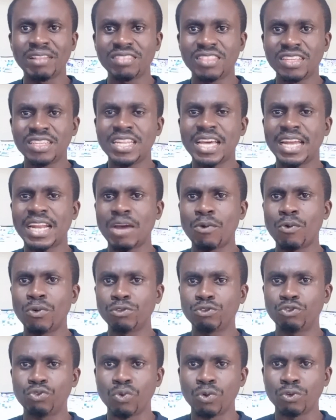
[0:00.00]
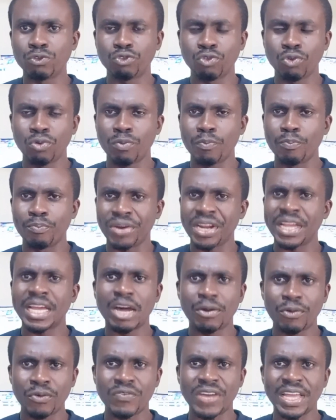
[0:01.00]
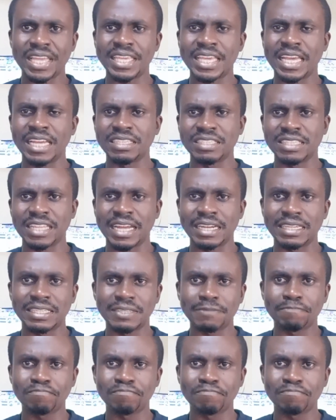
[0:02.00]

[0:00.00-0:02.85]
thing that I want to also bring out over here is that